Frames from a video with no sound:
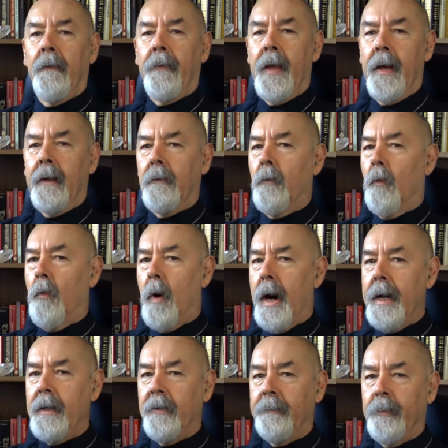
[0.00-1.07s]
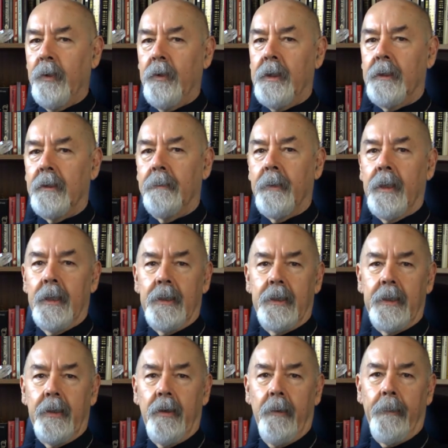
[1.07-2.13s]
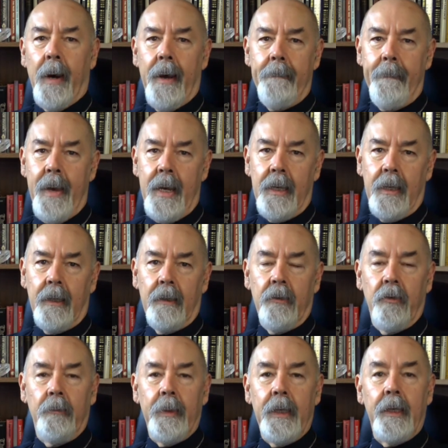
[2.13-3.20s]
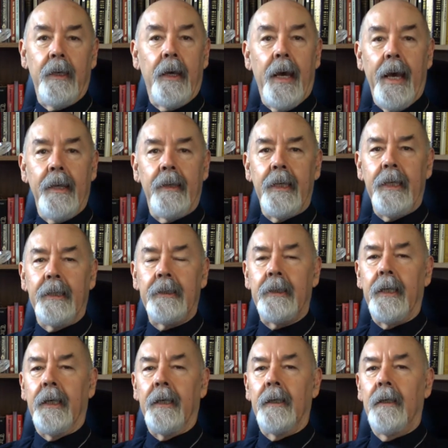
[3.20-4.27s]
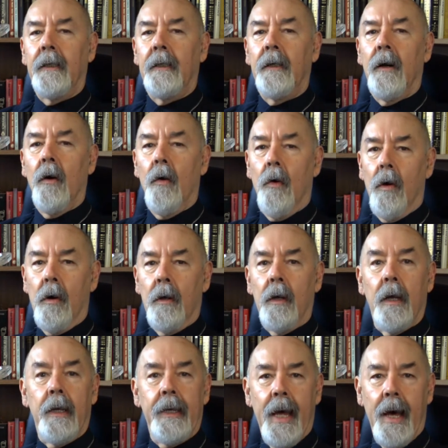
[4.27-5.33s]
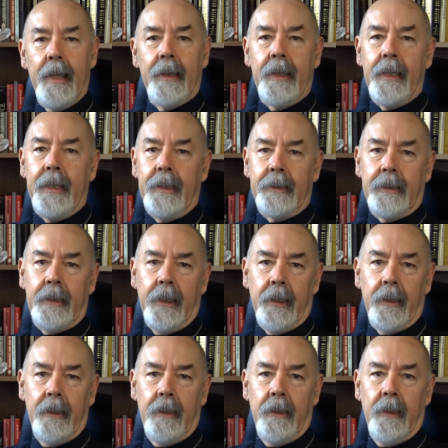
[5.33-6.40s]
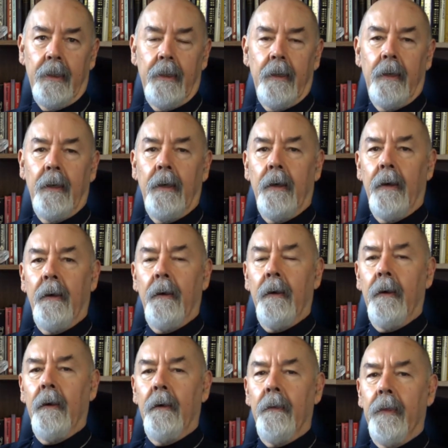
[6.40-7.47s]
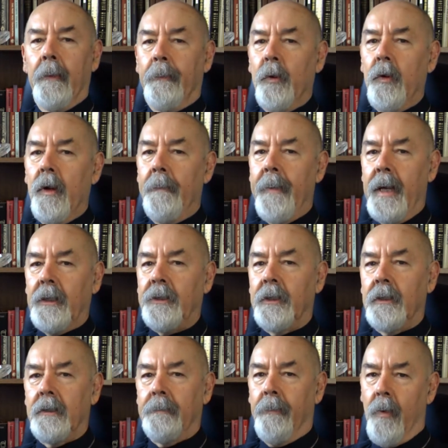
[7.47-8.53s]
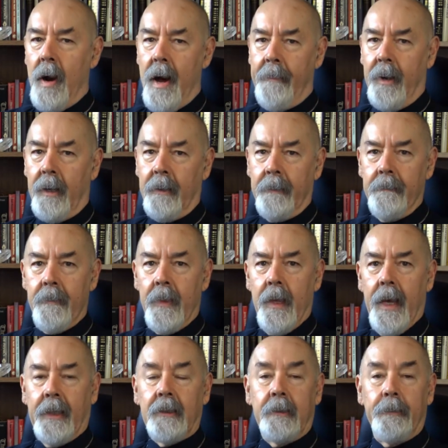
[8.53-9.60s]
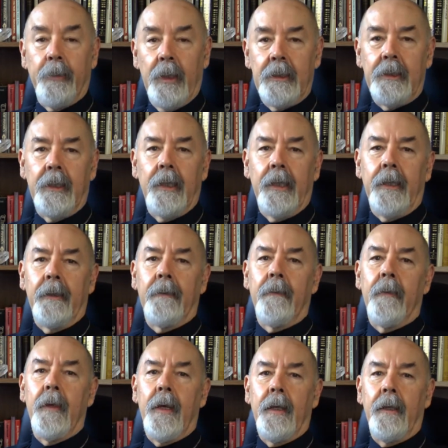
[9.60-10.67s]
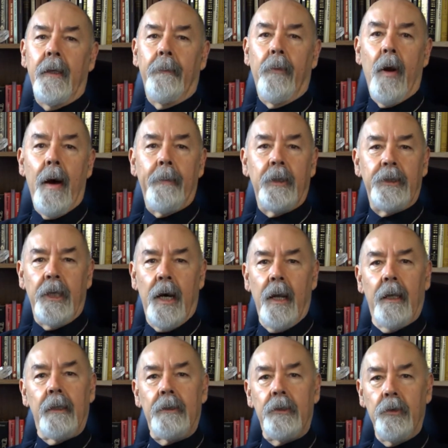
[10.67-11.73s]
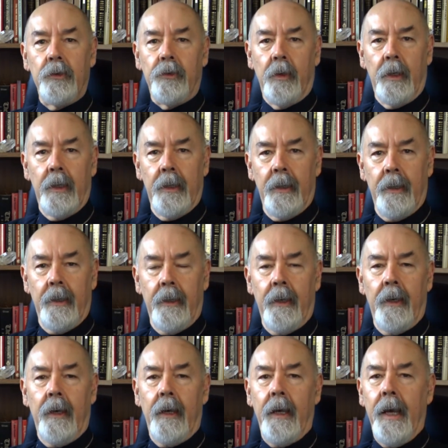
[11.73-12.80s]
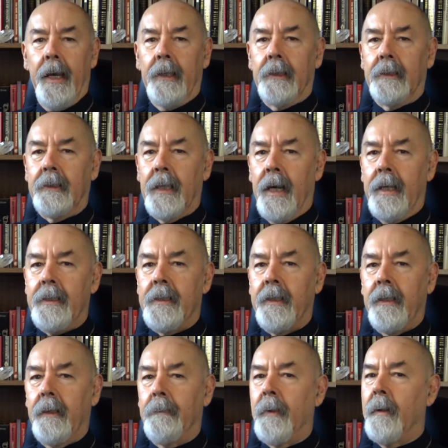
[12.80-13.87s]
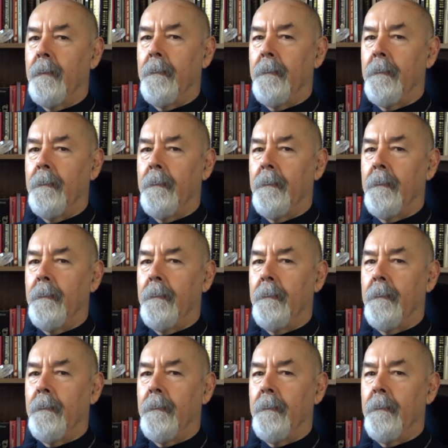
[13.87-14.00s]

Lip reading: Then why is Buddhism considered by many to be atheistic or non-theistic? The Buddha mentions Brahma explicitly in the Brahmajala Sutra and assigns him